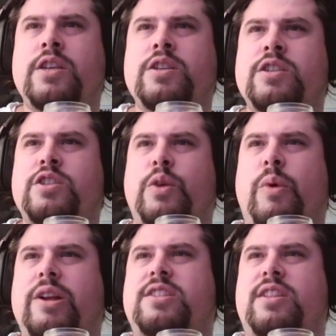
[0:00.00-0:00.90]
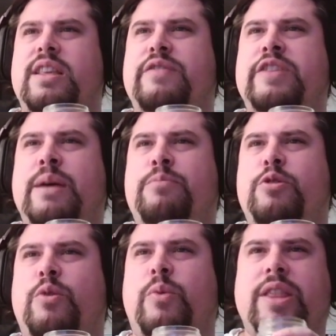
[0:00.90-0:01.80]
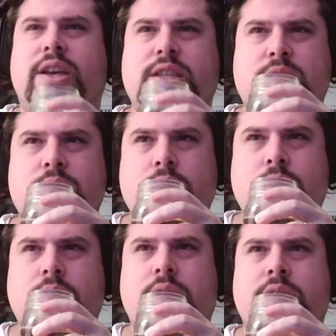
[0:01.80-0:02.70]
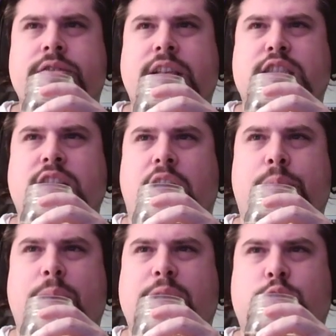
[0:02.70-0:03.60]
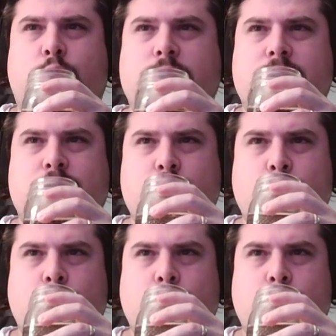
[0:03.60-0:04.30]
So you want us to leave the Emperor with us? That's not a bad choice.